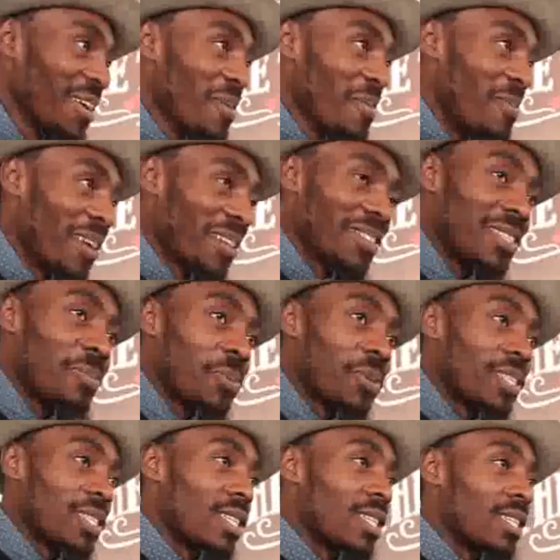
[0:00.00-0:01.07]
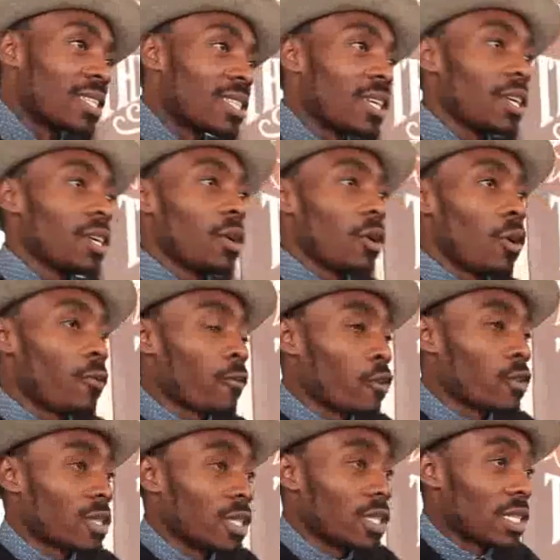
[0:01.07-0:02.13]
Back to the president. Of
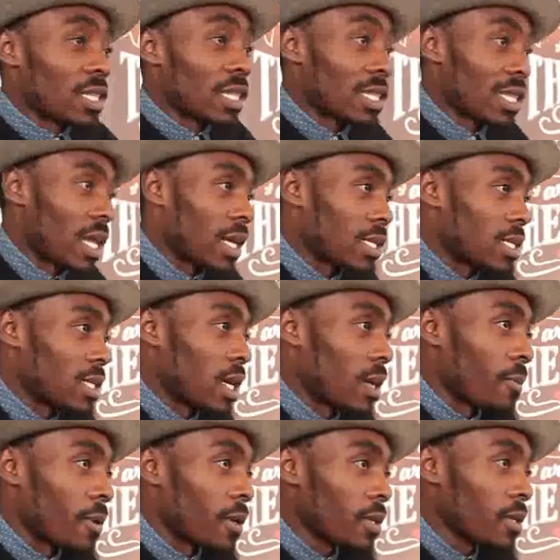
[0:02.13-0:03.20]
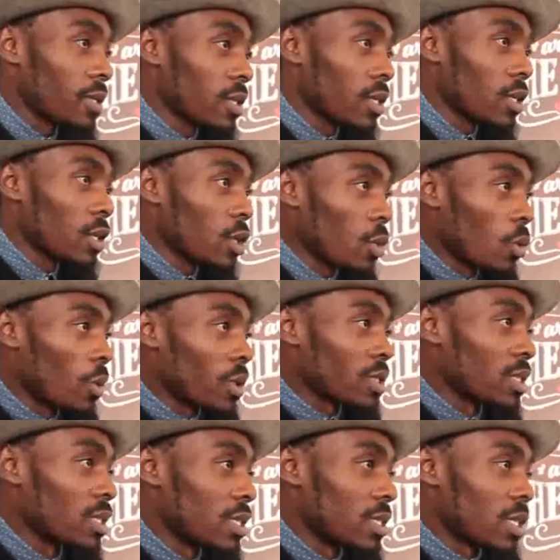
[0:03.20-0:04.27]
course, this is his last time. What
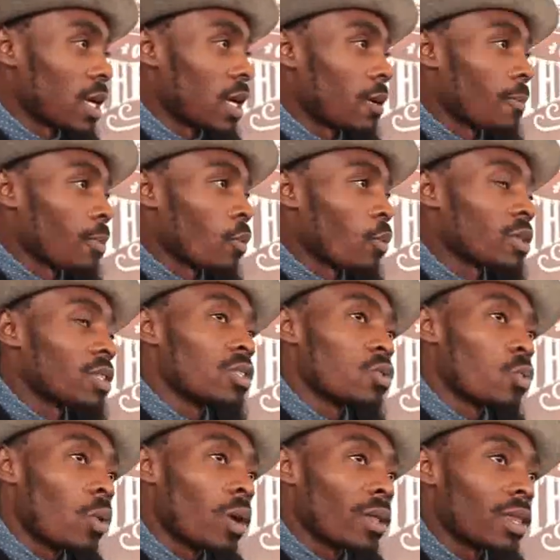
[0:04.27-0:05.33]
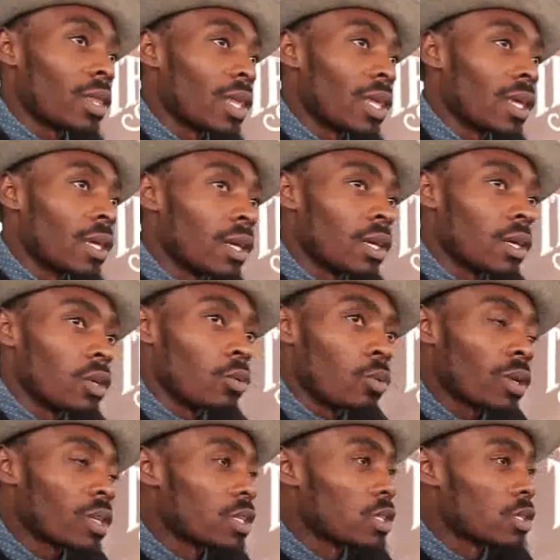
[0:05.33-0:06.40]
is one thing?
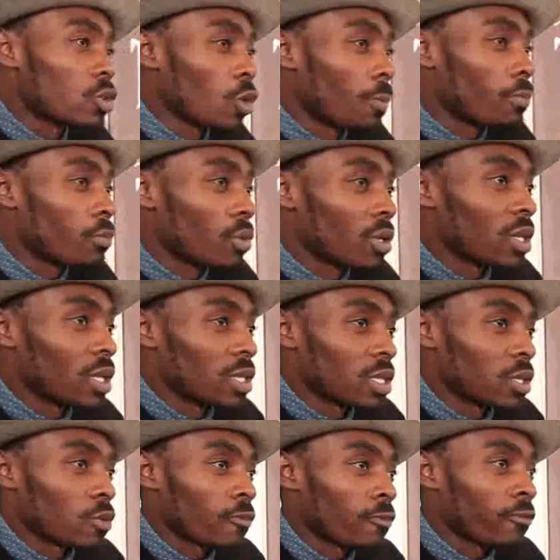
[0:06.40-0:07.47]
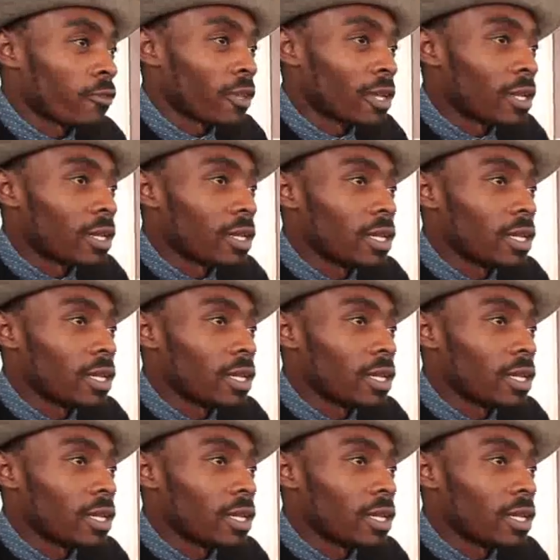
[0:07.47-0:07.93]
What is top 3 things that you feel